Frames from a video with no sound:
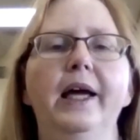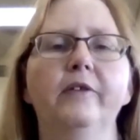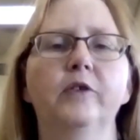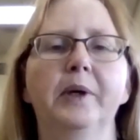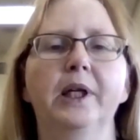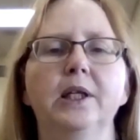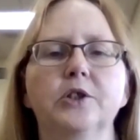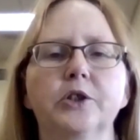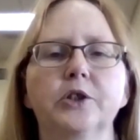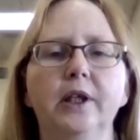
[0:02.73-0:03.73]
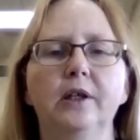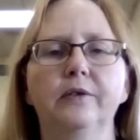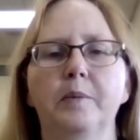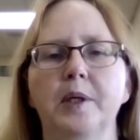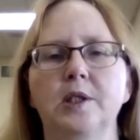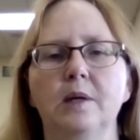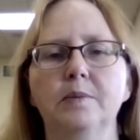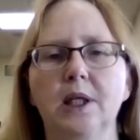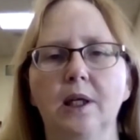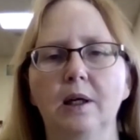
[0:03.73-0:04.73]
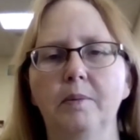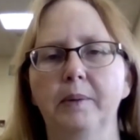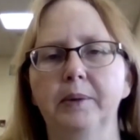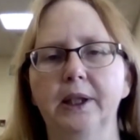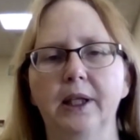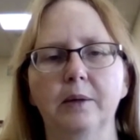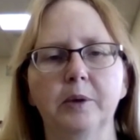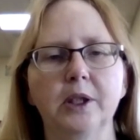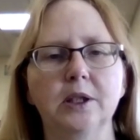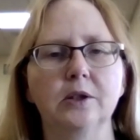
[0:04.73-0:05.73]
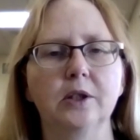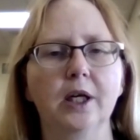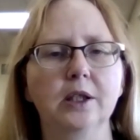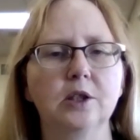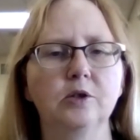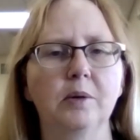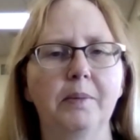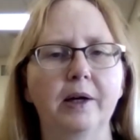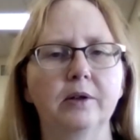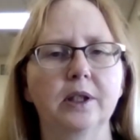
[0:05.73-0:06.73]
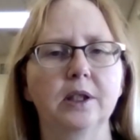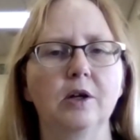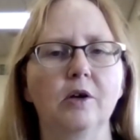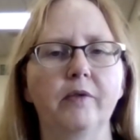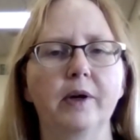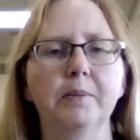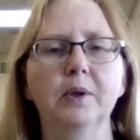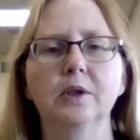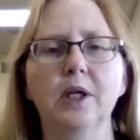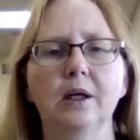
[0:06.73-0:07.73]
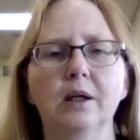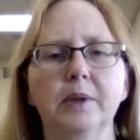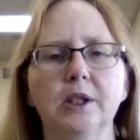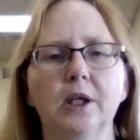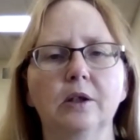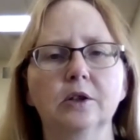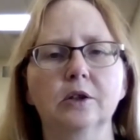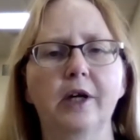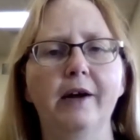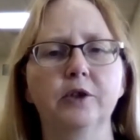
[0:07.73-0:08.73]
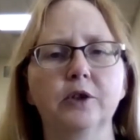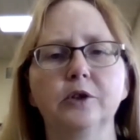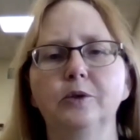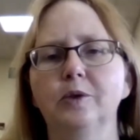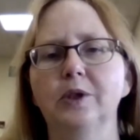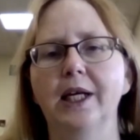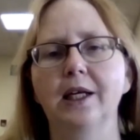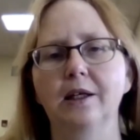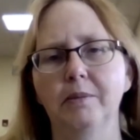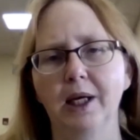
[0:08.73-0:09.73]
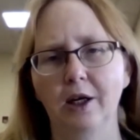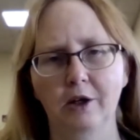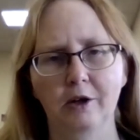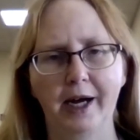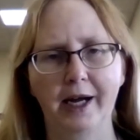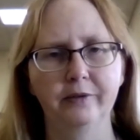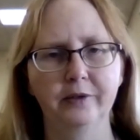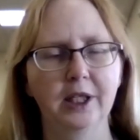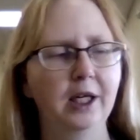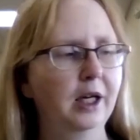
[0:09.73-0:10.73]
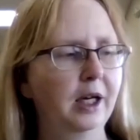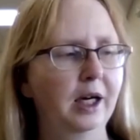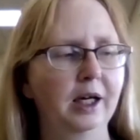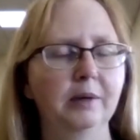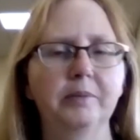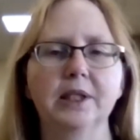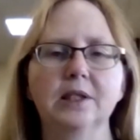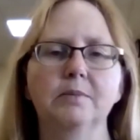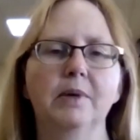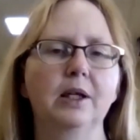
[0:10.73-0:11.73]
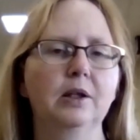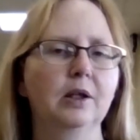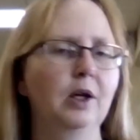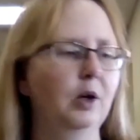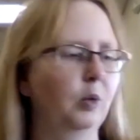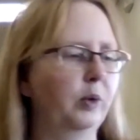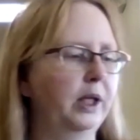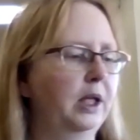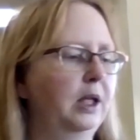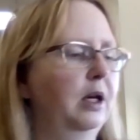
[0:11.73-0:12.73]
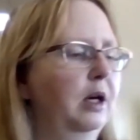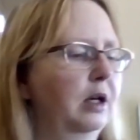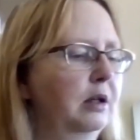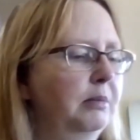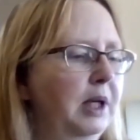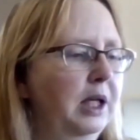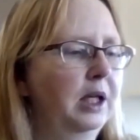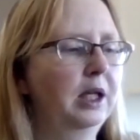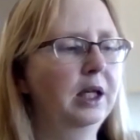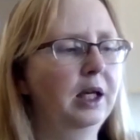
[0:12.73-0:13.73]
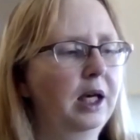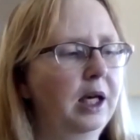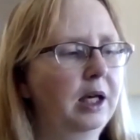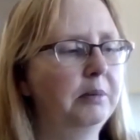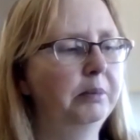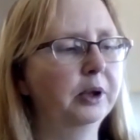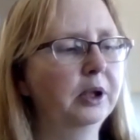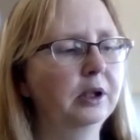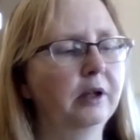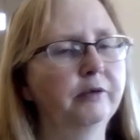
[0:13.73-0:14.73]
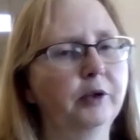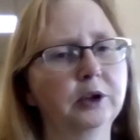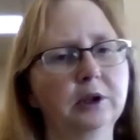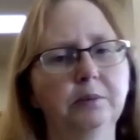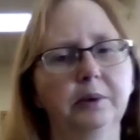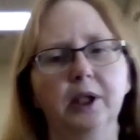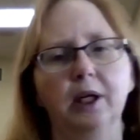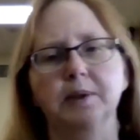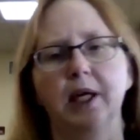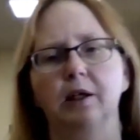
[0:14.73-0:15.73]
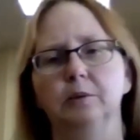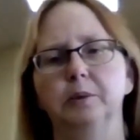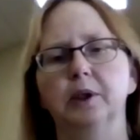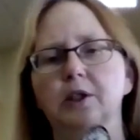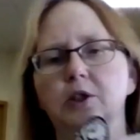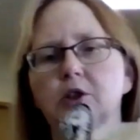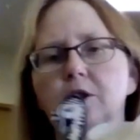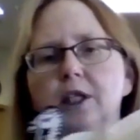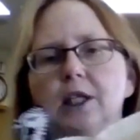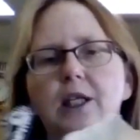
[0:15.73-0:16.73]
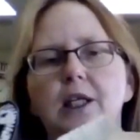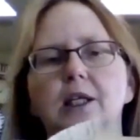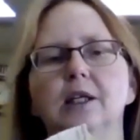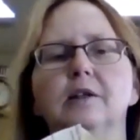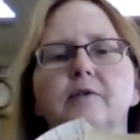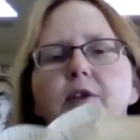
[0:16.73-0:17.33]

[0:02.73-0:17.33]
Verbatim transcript: Hi, everybody. Shirley here from the James Kennedy Public Library to talk to you about the November um, Adult Crafternoon Take and Make Craft. Um, this month, we are making a book, a folded book, upcycled book, Turkey. You